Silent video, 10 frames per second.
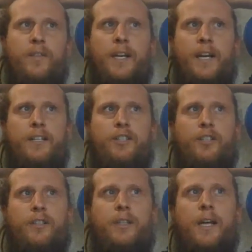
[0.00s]
then I
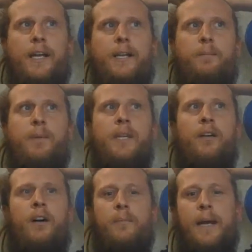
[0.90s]
should like be
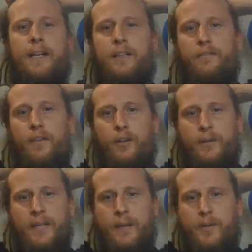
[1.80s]
automatically
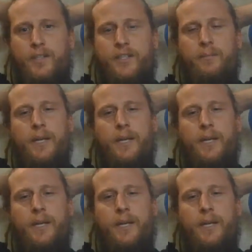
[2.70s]
following that person,